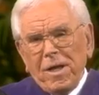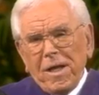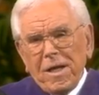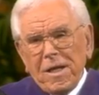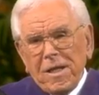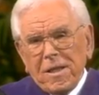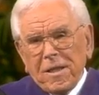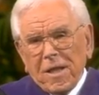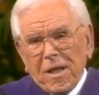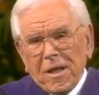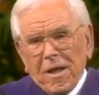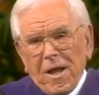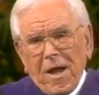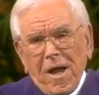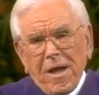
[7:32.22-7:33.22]

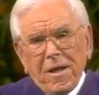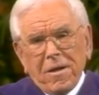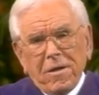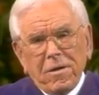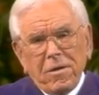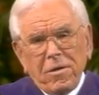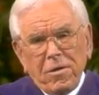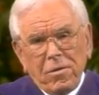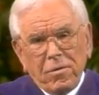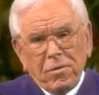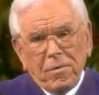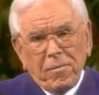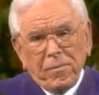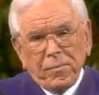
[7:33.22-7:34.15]
anything I could do